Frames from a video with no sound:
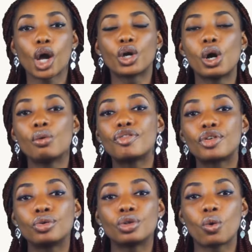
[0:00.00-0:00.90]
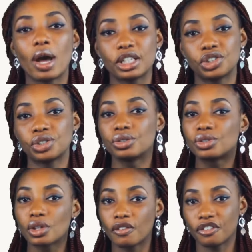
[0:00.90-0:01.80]
go through the
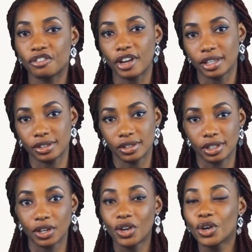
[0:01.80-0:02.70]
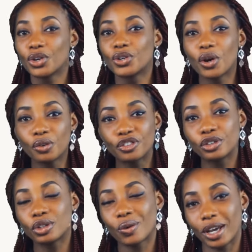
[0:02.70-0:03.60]
questions first. Go
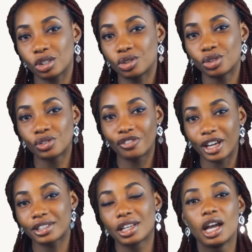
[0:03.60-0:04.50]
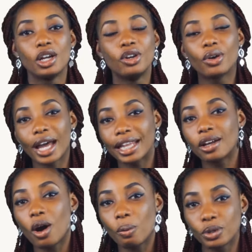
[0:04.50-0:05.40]
through the questions first. Look at
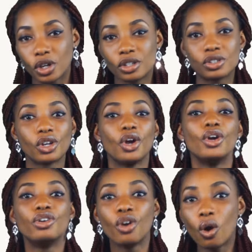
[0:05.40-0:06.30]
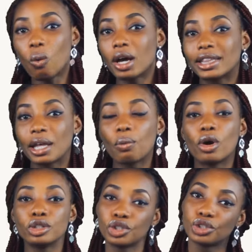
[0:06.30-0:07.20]
the options. Know what they
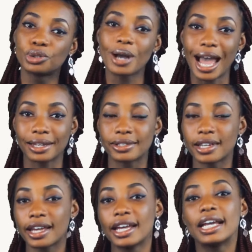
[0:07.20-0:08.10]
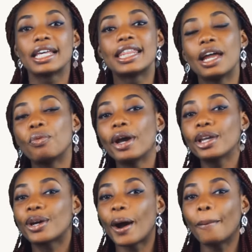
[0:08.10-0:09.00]
want you to answer. Then when
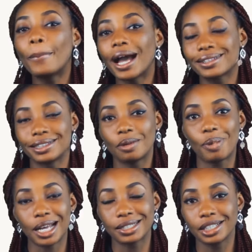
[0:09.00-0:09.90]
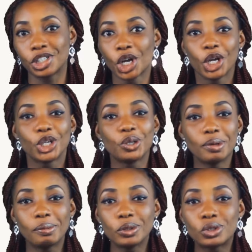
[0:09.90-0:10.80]
you come back to the passage, you'll
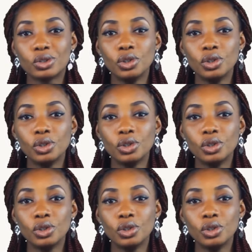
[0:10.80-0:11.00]
be able to